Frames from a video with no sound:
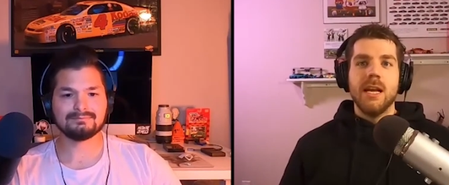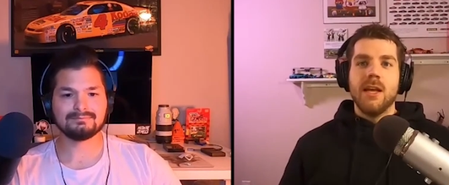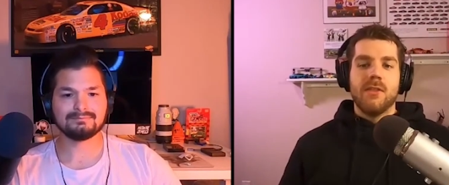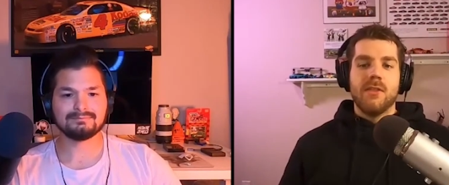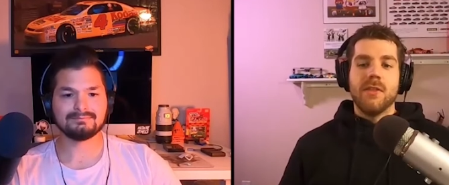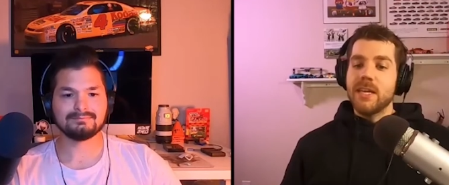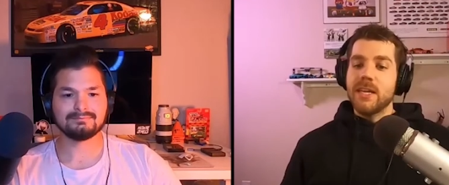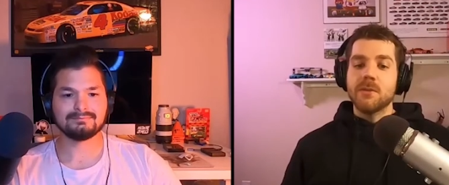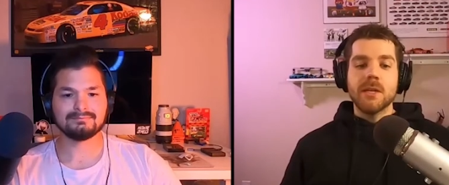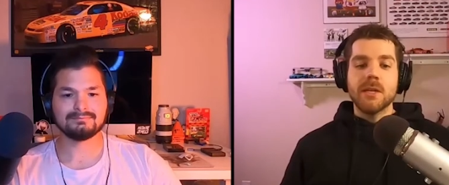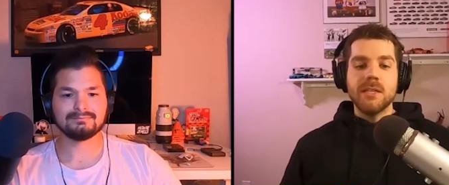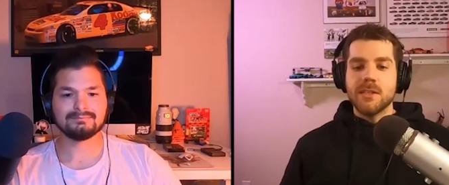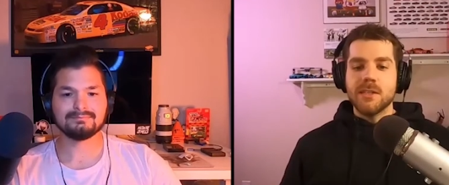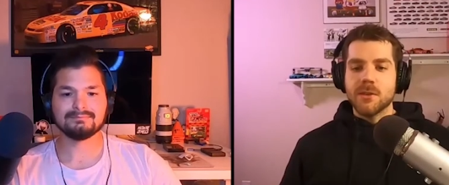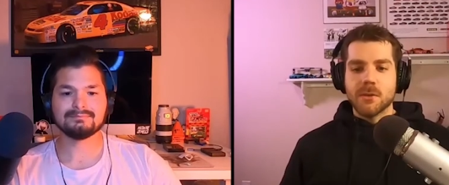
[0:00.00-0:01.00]
Speaker 1: they can race in
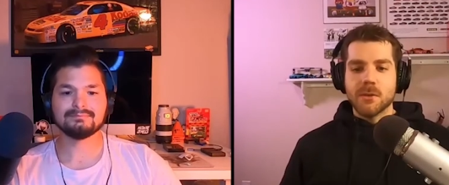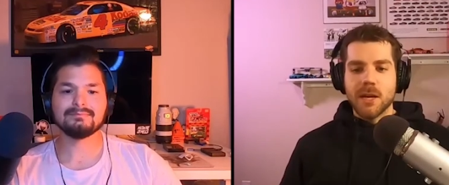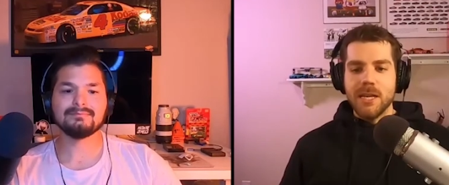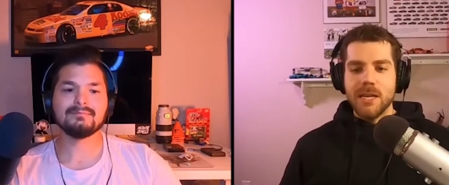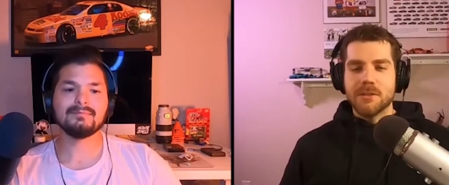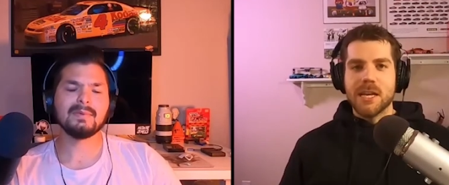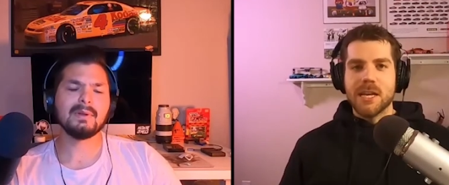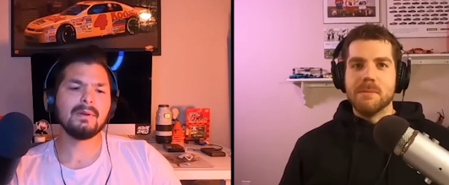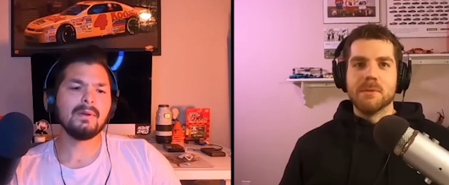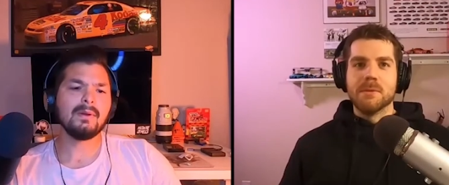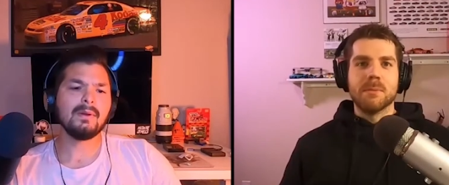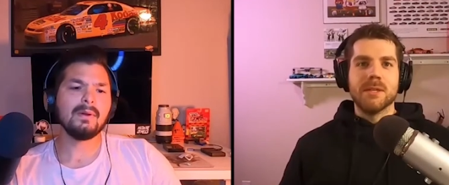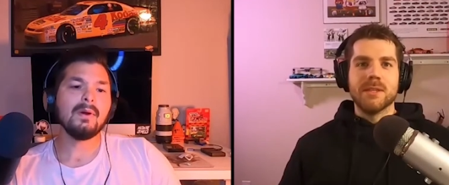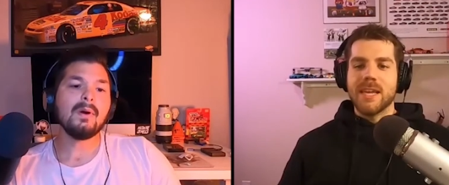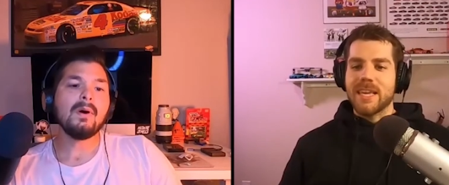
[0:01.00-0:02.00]
the rain, James, but
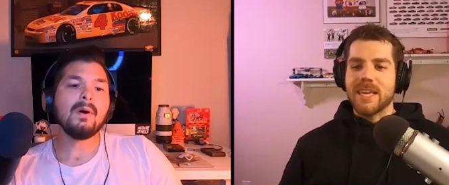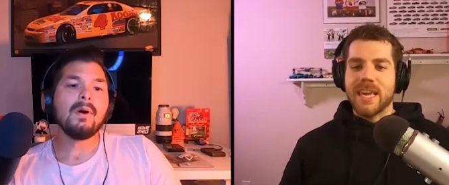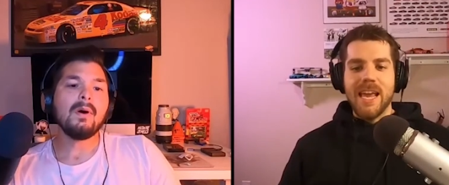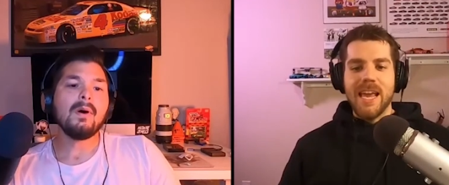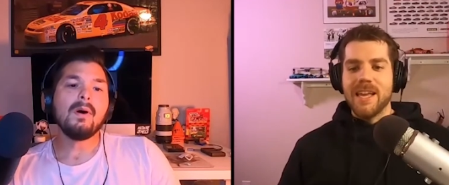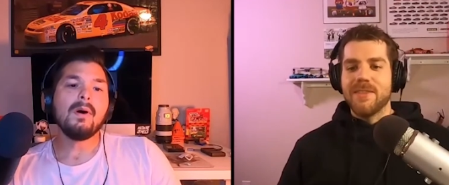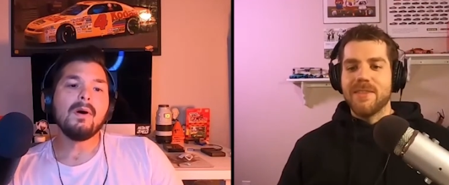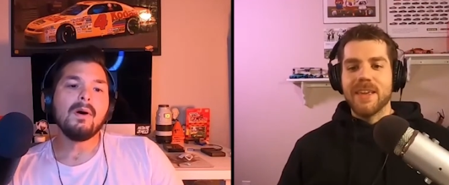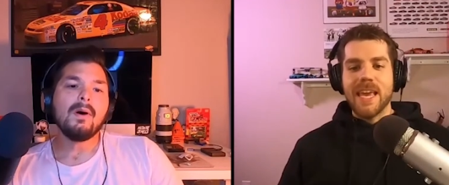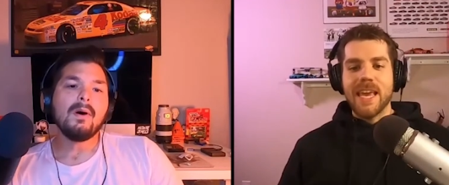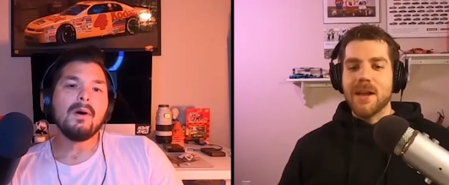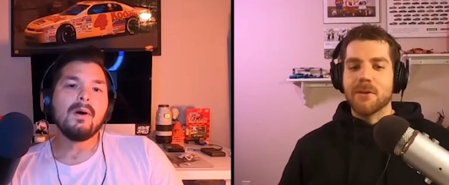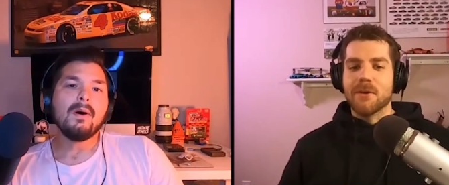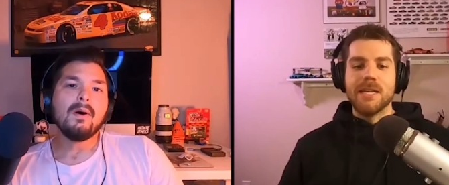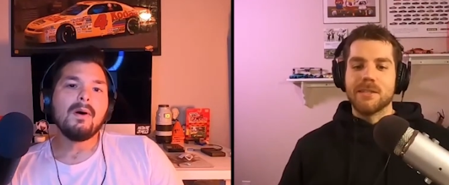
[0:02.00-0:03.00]
they can't they can't
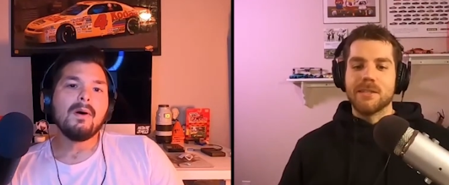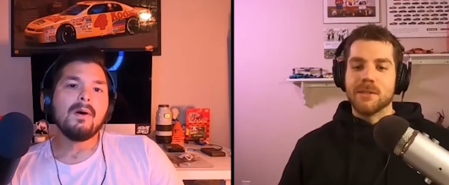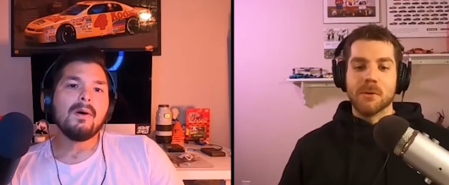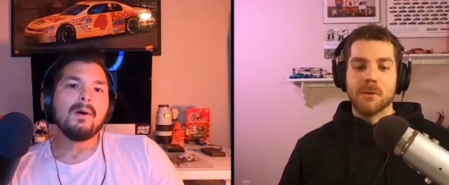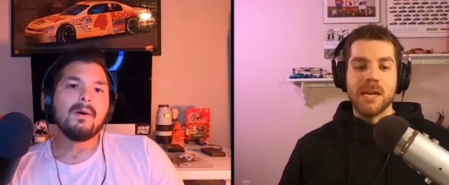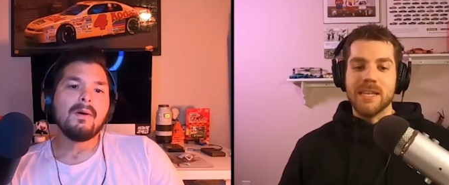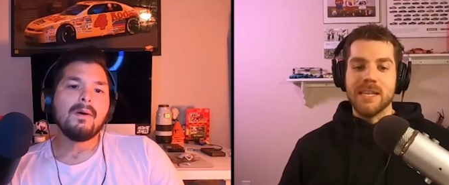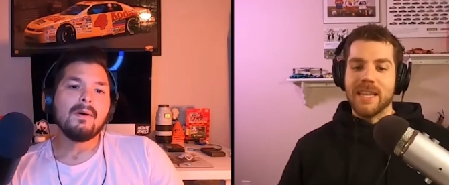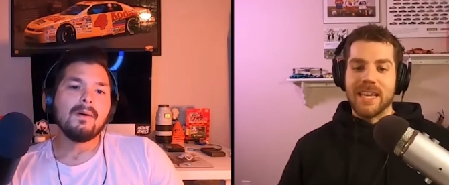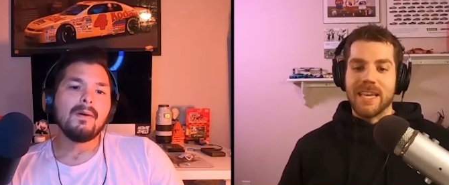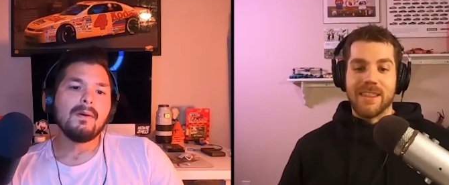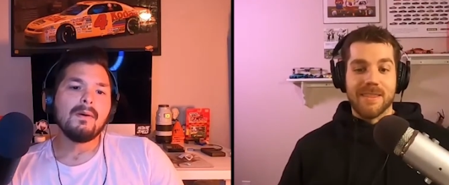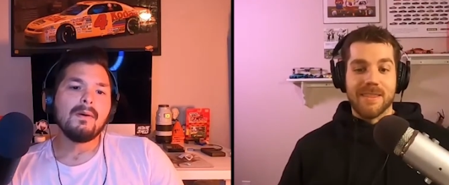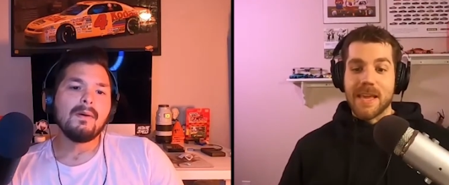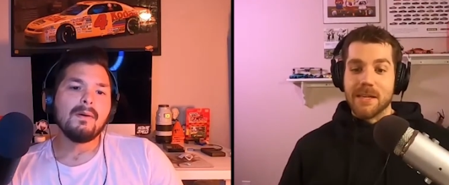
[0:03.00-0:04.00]
race in rain like
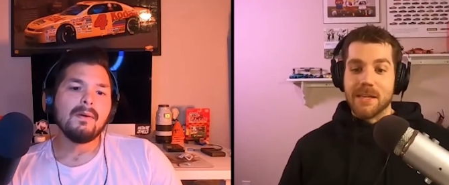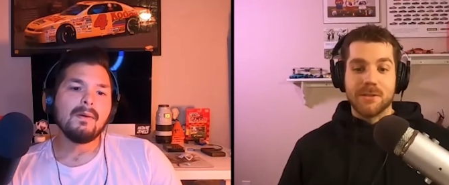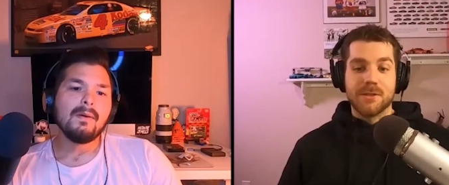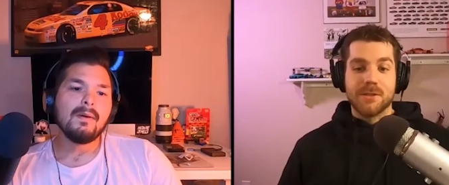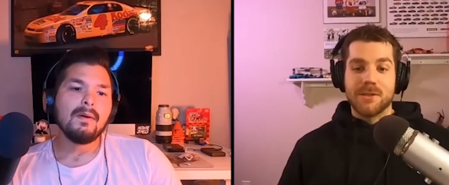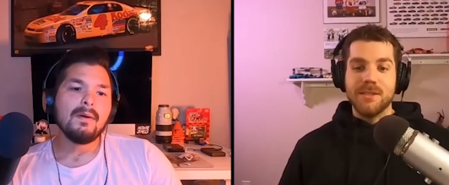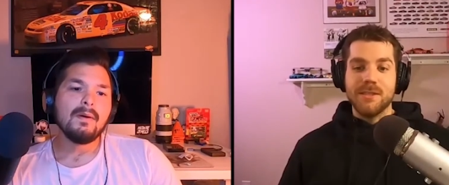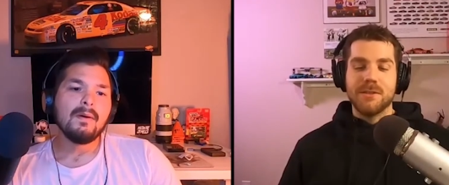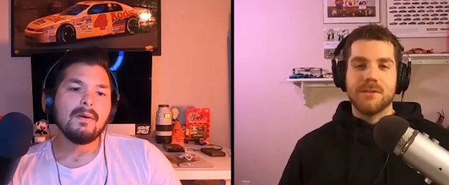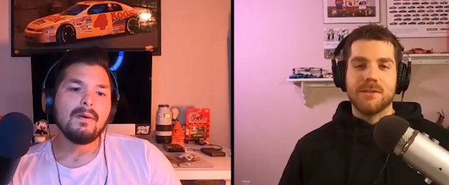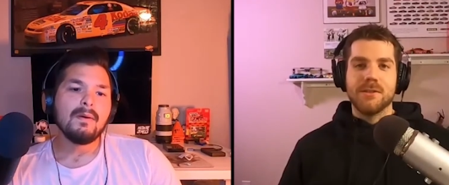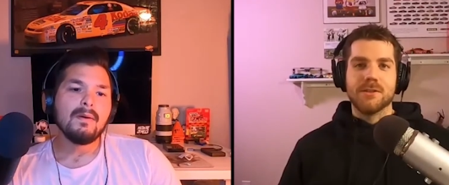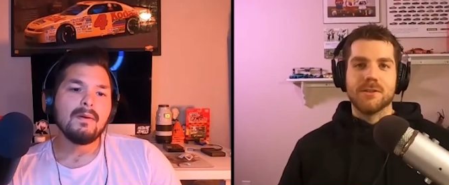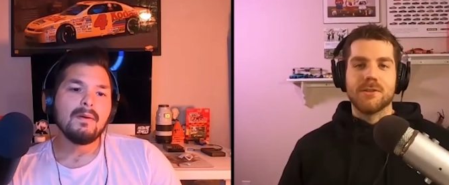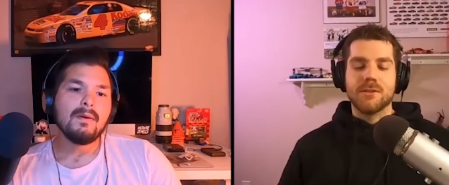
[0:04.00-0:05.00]
this. This is
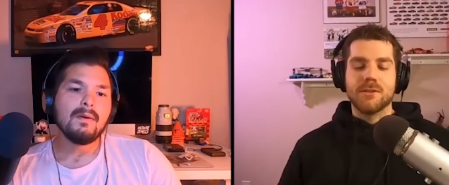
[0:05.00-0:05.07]
just